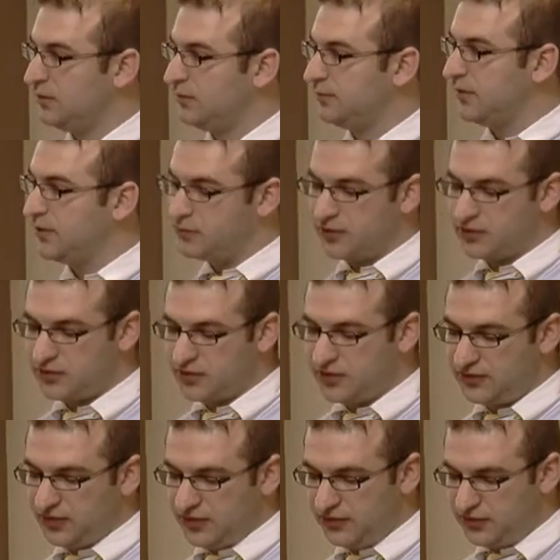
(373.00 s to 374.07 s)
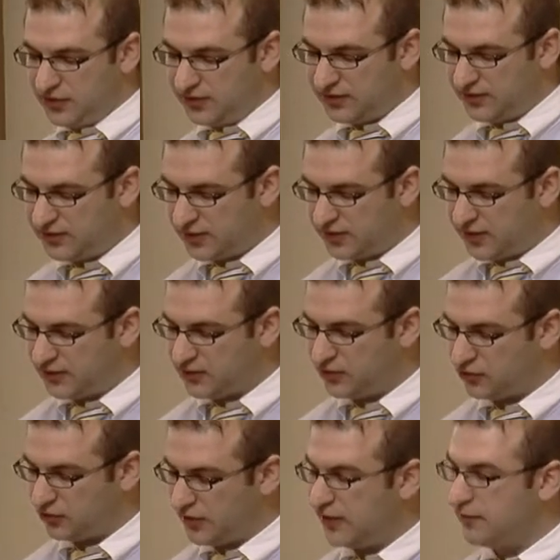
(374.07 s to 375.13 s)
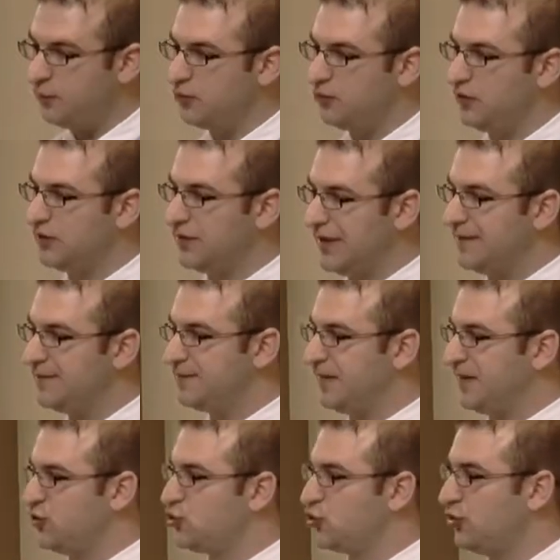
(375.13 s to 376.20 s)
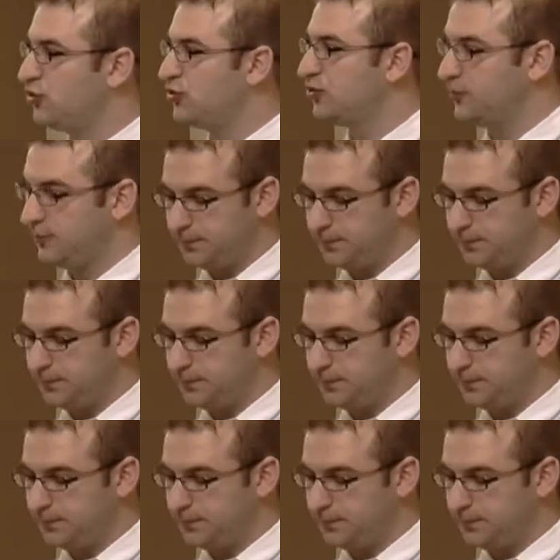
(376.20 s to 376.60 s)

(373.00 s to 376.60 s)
My question is Is there a disconnect in your life between life and church?